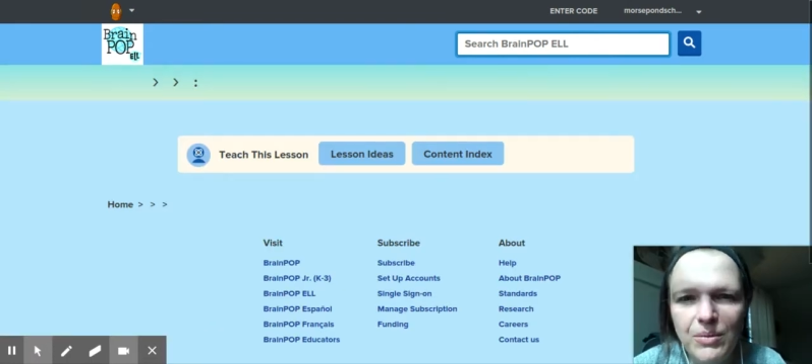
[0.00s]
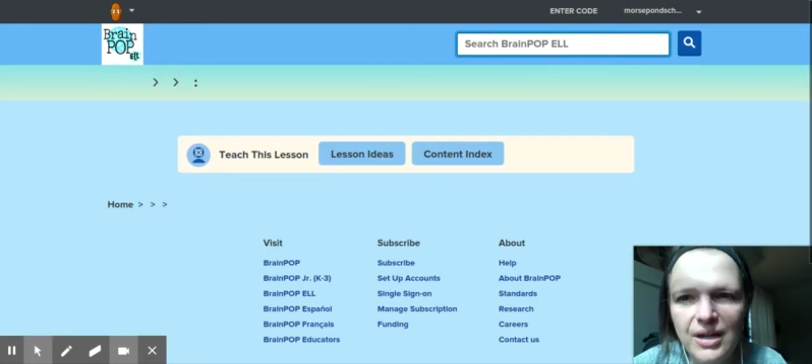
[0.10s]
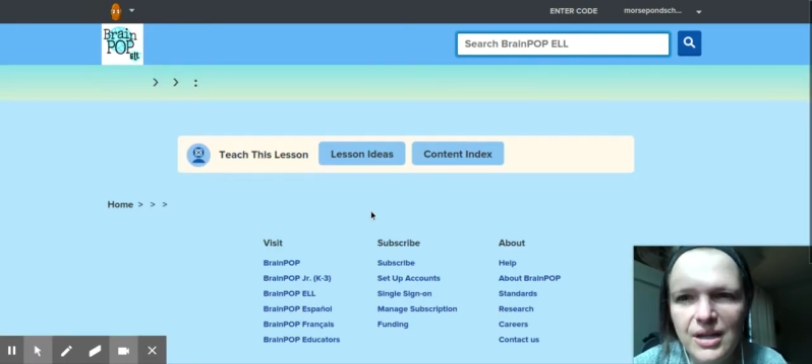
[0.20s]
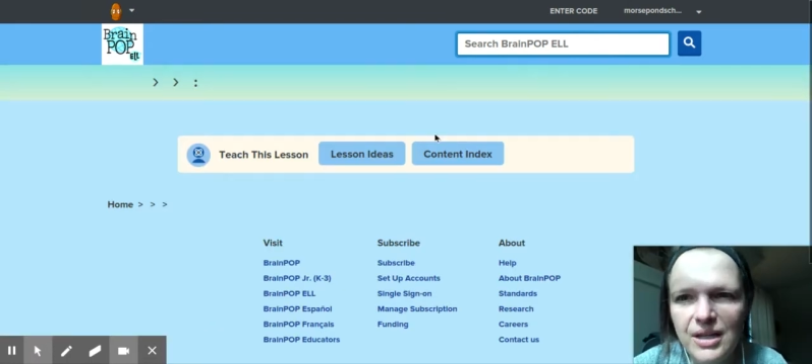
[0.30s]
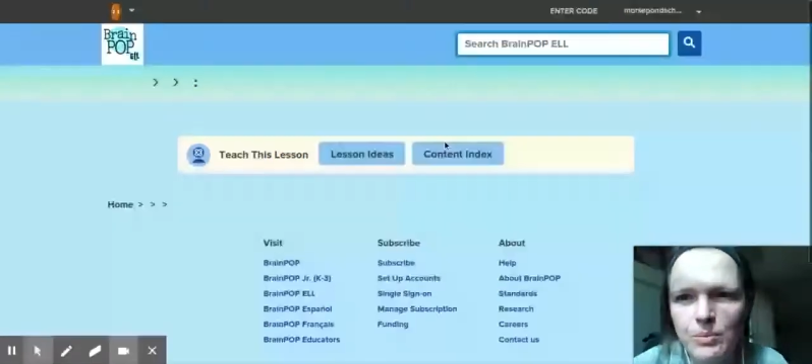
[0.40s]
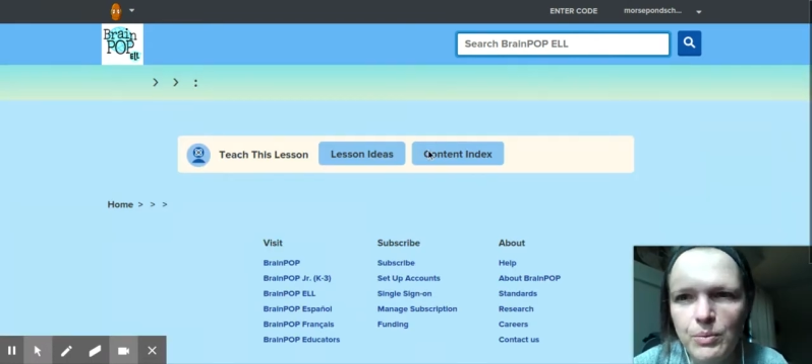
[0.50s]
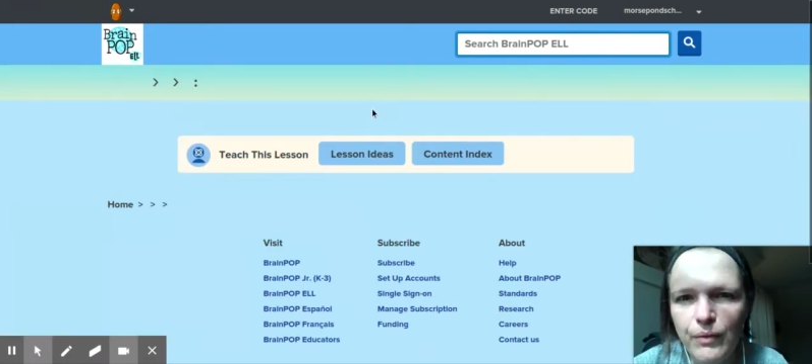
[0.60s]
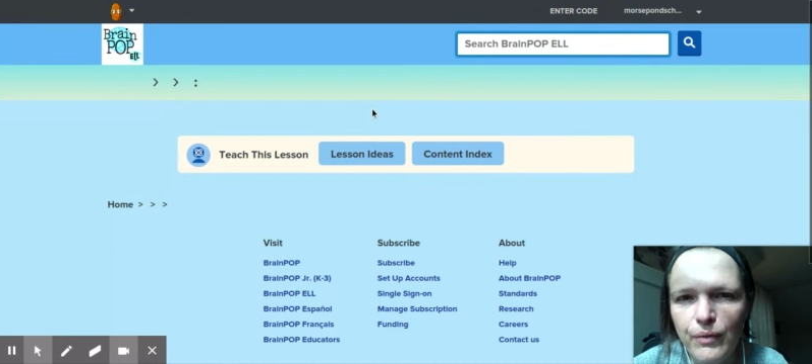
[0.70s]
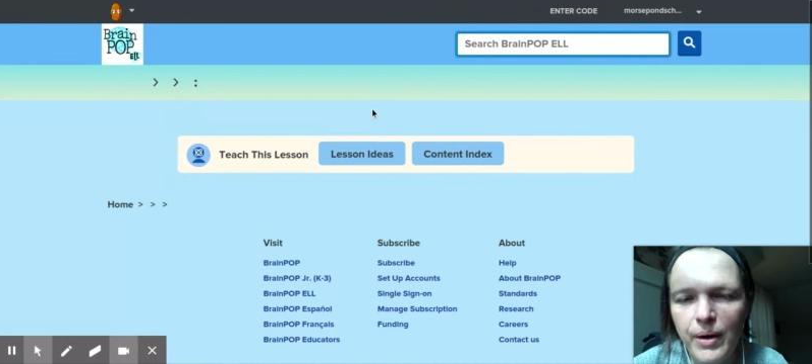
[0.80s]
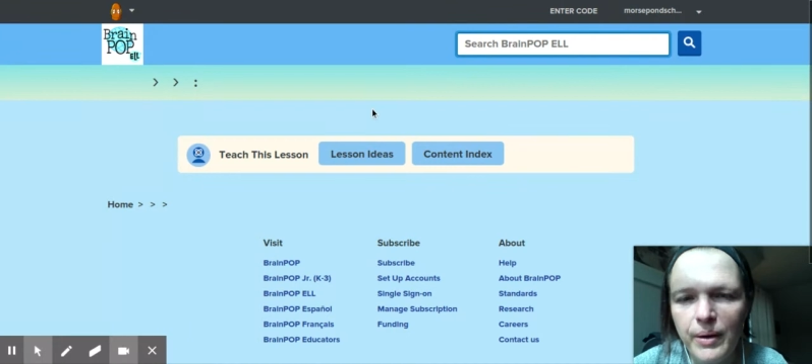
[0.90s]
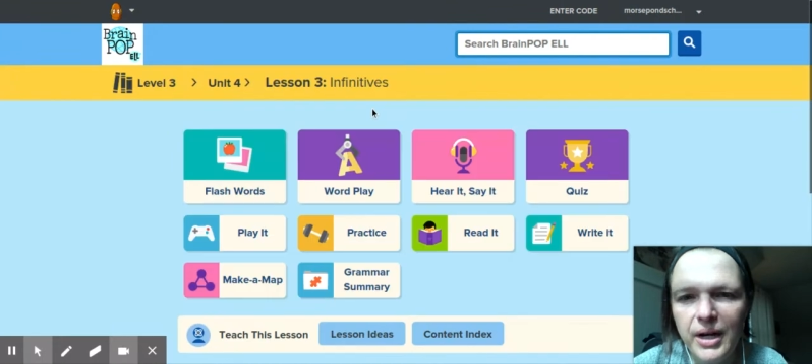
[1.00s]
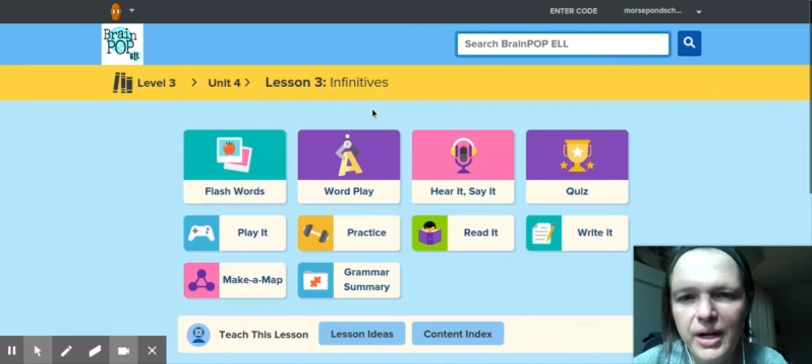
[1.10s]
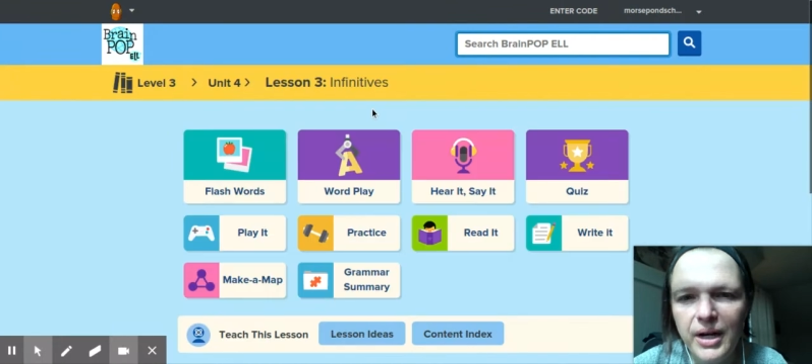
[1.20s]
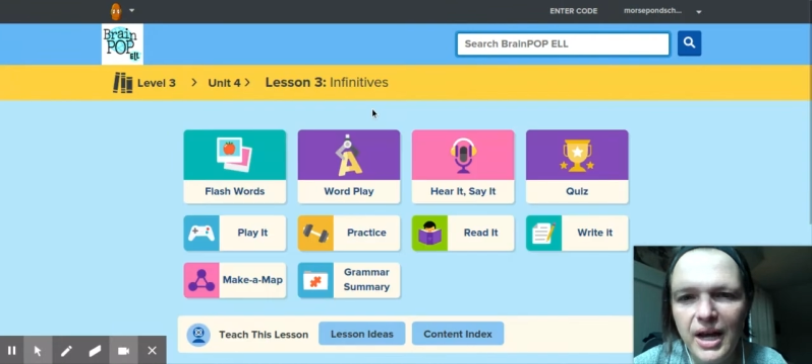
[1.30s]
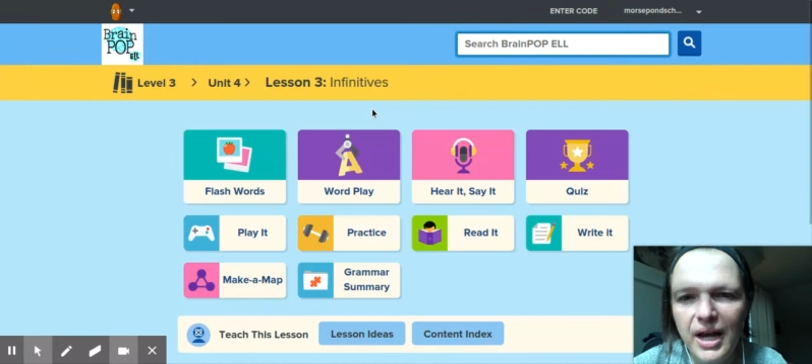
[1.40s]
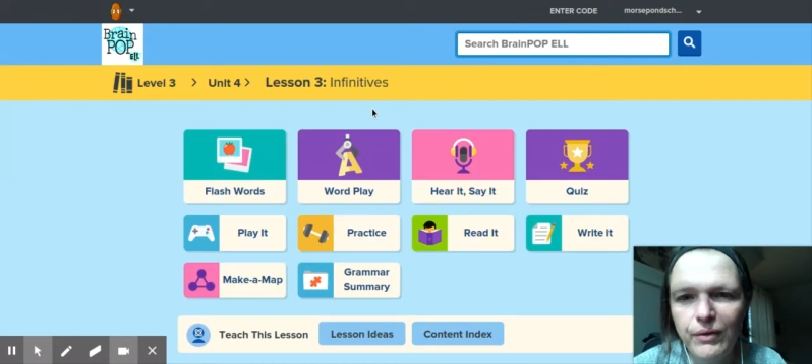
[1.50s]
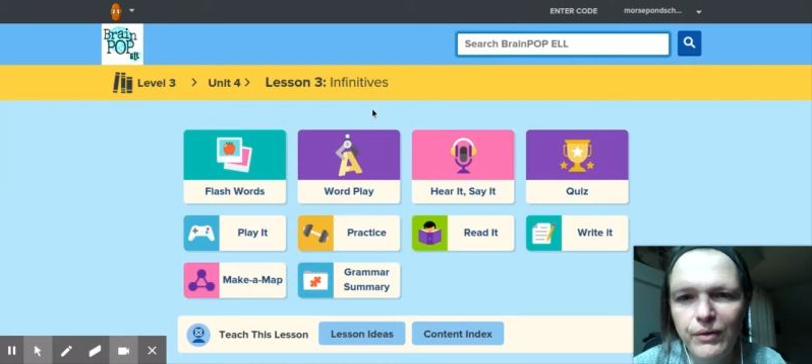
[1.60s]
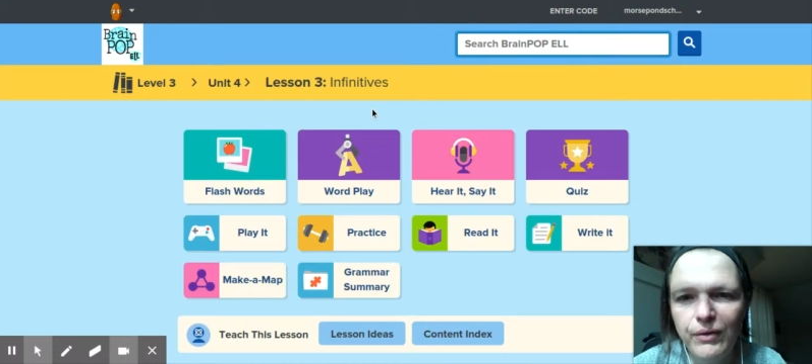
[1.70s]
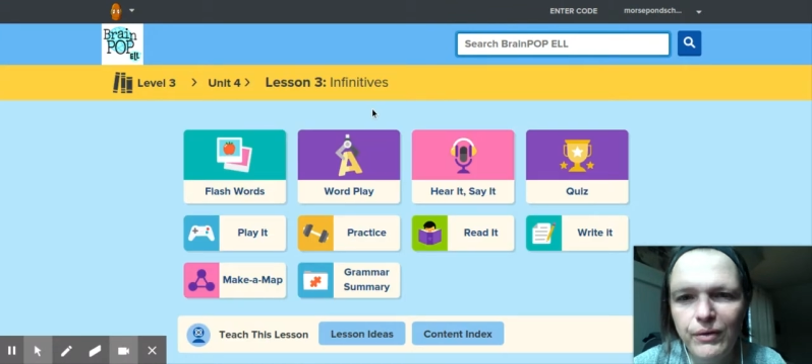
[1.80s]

thing as before. I'm going to have you